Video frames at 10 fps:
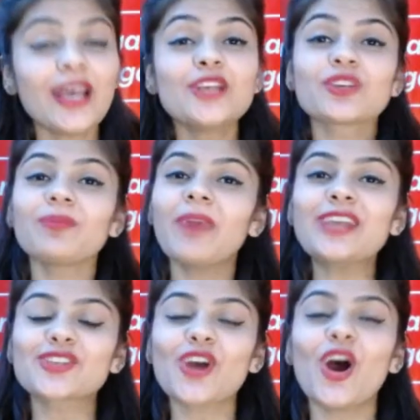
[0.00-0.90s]
So make
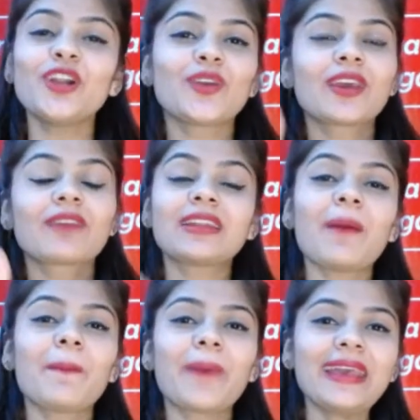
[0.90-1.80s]
sure you give it
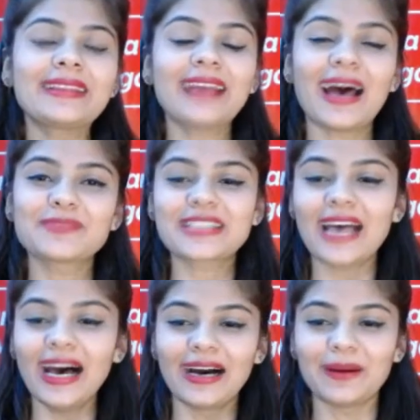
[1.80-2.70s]
a big thumbs
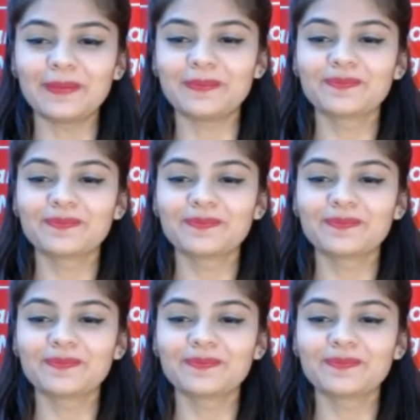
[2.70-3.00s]
up.